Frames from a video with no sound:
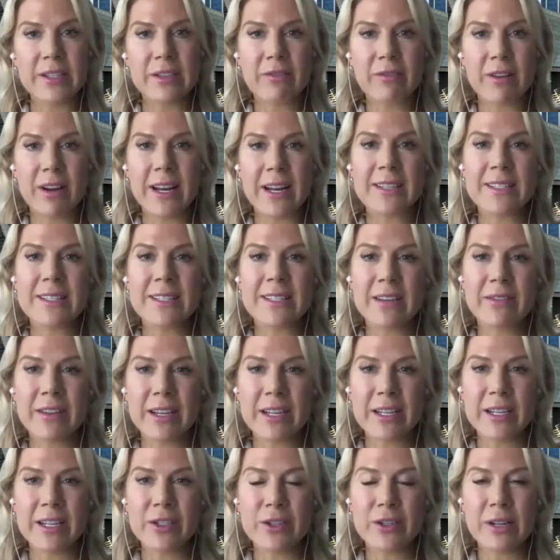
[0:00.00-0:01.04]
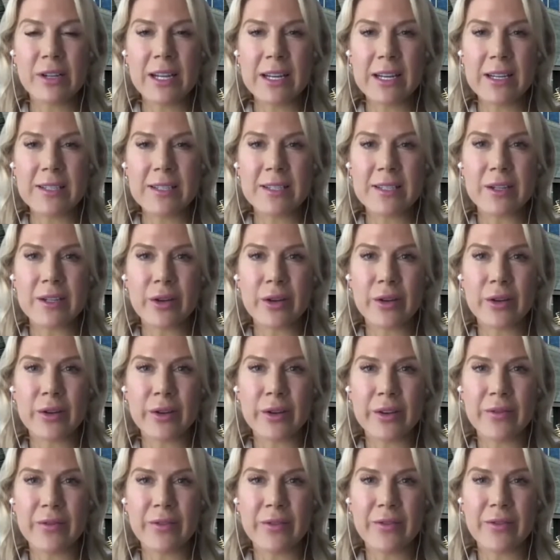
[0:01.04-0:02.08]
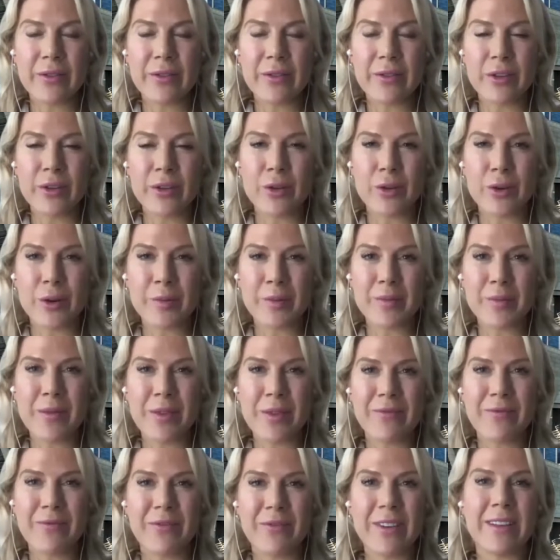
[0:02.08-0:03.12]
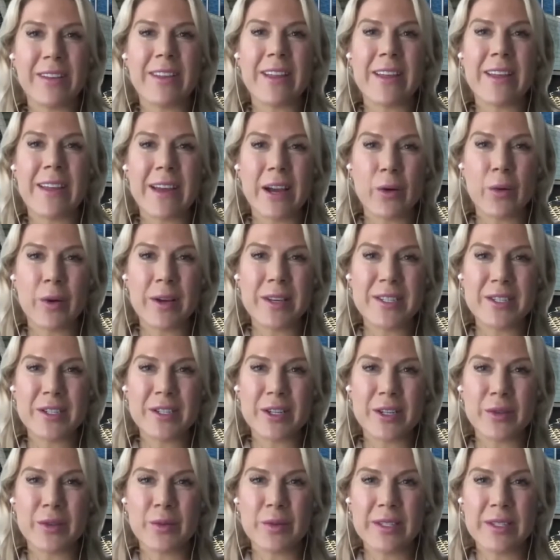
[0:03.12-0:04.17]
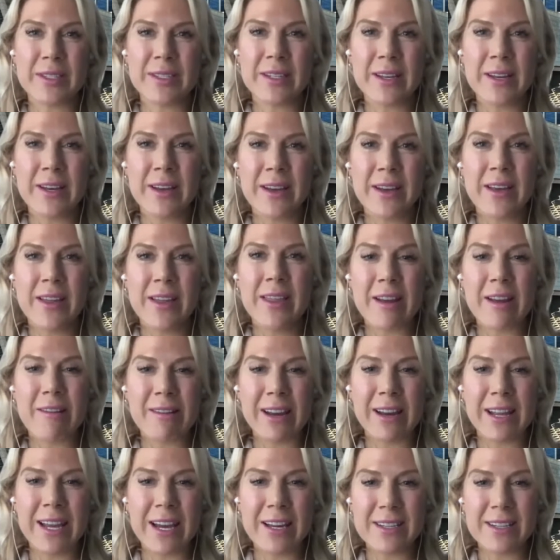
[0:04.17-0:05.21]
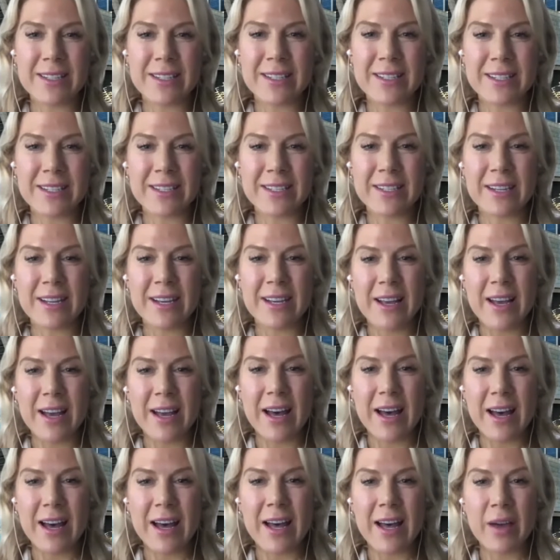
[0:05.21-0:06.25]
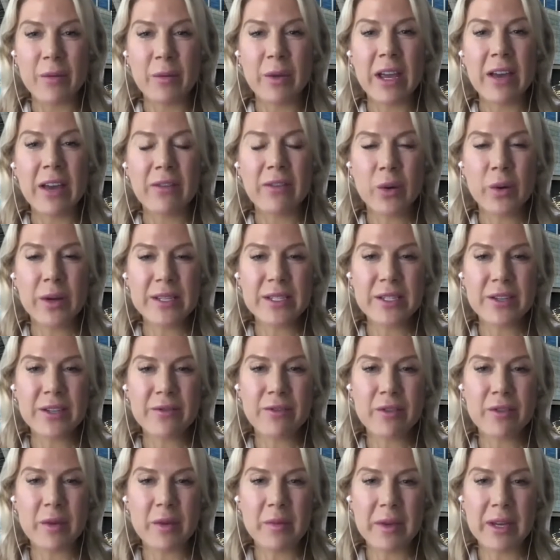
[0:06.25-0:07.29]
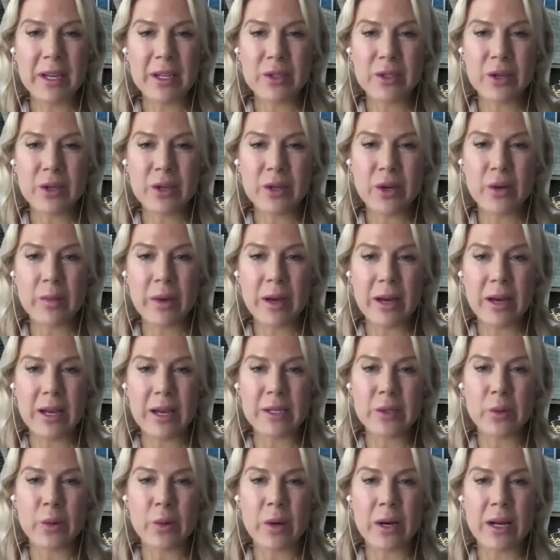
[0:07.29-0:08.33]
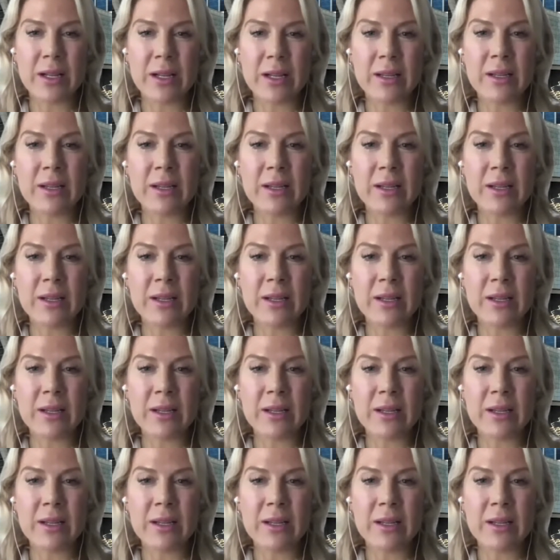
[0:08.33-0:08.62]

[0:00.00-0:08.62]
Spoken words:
And Xavier, do let us know if you don't feel that question was thoroughly answered. And we have a question from Amir Toma as well,